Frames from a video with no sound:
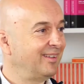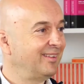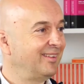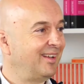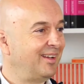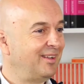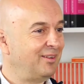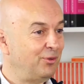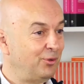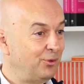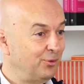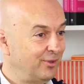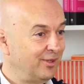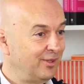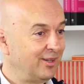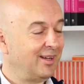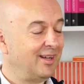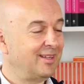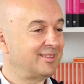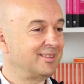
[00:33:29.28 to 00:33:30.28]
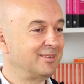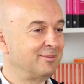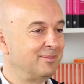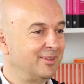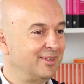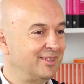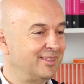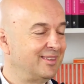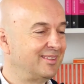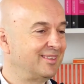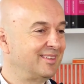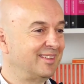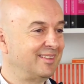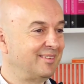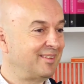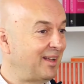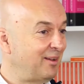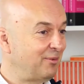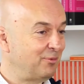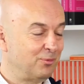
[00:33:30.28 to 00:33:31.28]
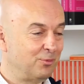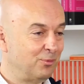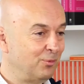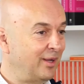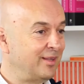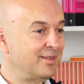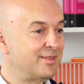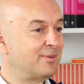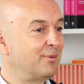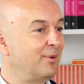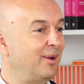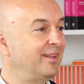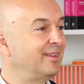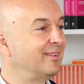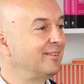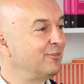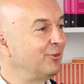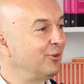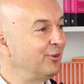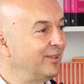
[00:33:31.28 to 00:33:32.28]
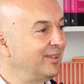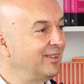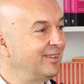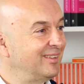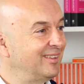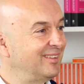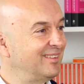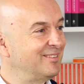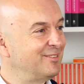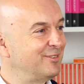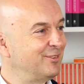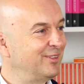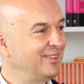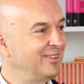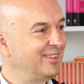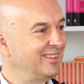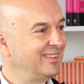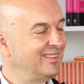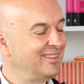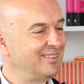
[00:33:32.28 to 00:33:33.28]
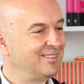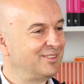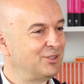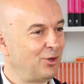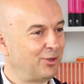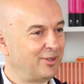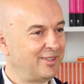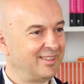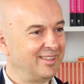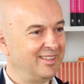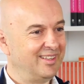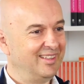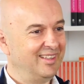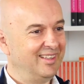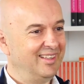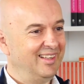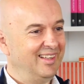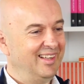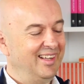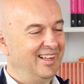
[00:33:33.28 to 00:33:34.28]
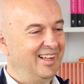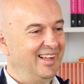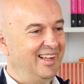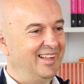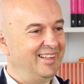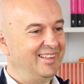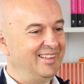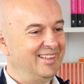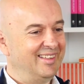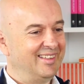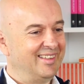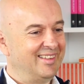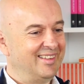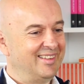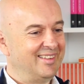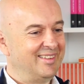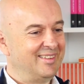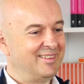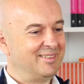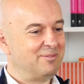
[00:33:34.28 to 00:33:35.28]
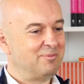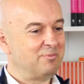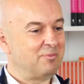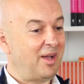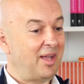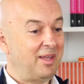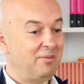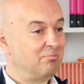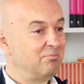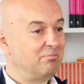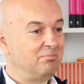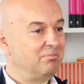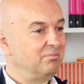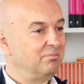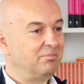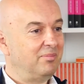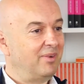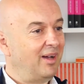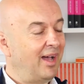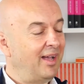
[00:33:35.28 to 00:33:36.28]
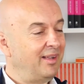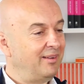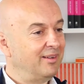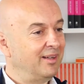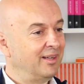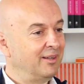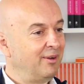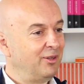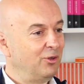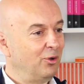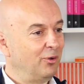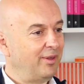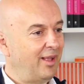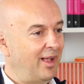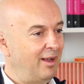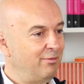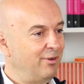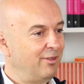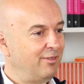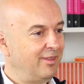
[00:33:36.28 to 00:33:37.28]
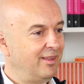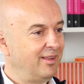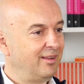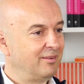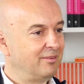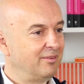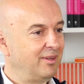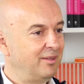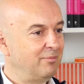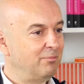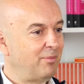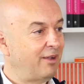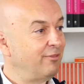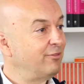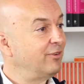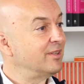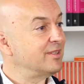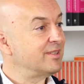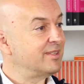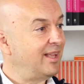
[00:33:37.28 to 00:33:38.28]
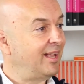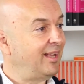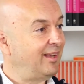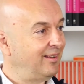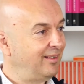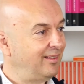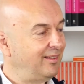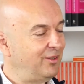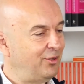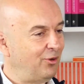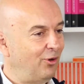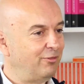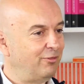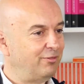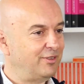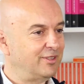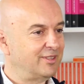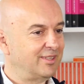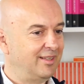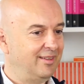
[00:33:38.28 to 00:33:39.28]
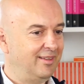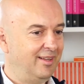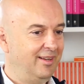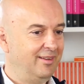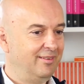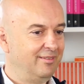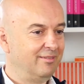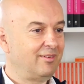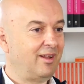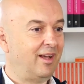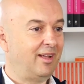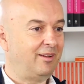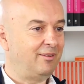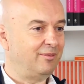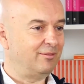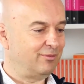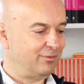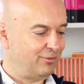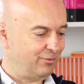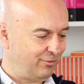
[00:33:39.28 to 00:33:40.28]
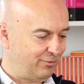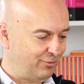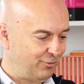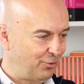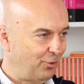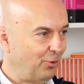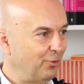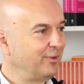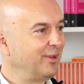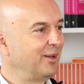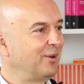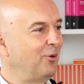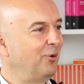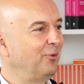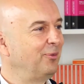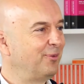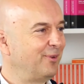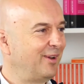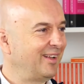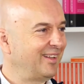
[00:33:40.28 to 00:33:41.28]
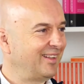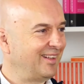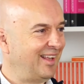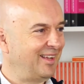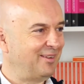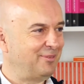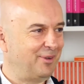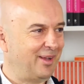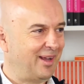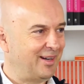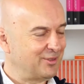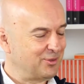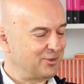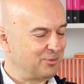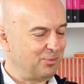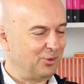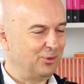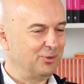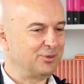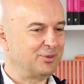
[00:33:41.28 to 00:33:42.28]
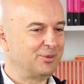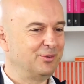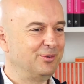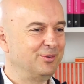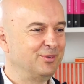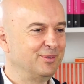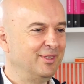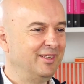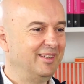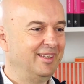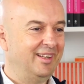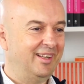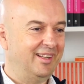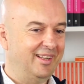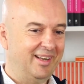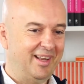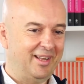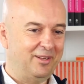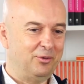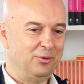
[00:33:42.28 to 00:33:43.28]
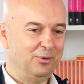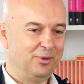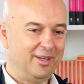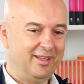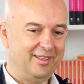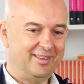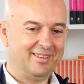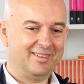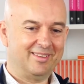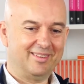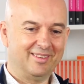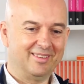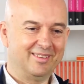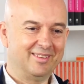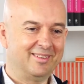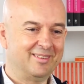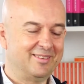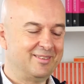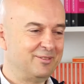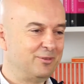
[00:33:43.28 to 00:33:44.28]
I knew the customers, and I went straight for the for the shot. And uh, I I agreed on everything in my first day in the office, and then I wrote the contract like we are supposed to do, and then I took it, uh, uh